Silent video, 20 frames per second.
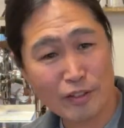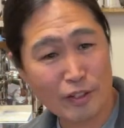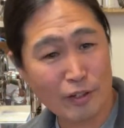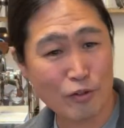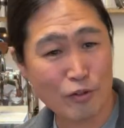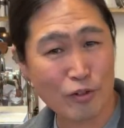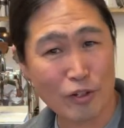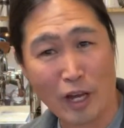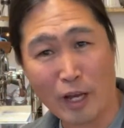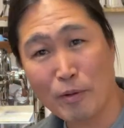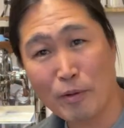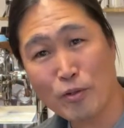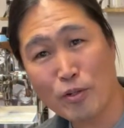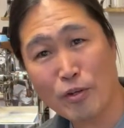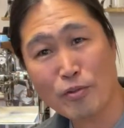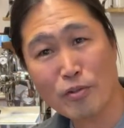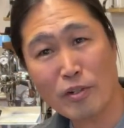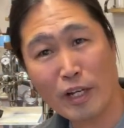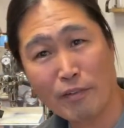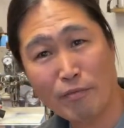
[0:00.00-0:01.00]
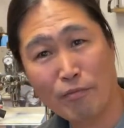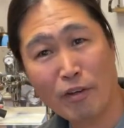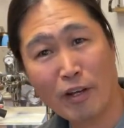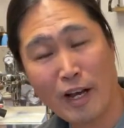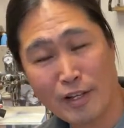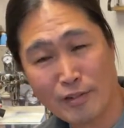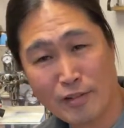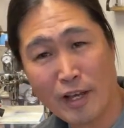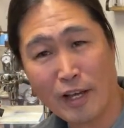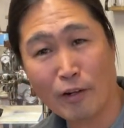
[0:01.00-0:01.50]
Uh, I mean, just like if you
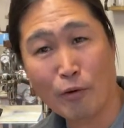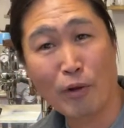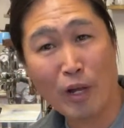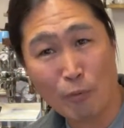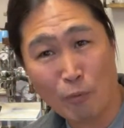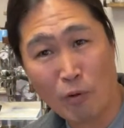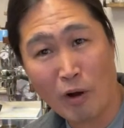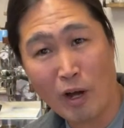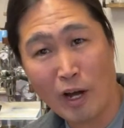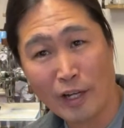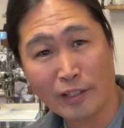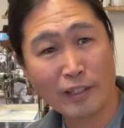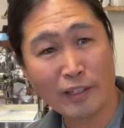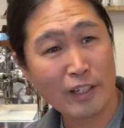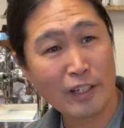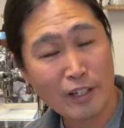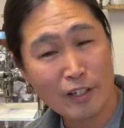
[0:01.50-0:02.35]
guys had a red wine,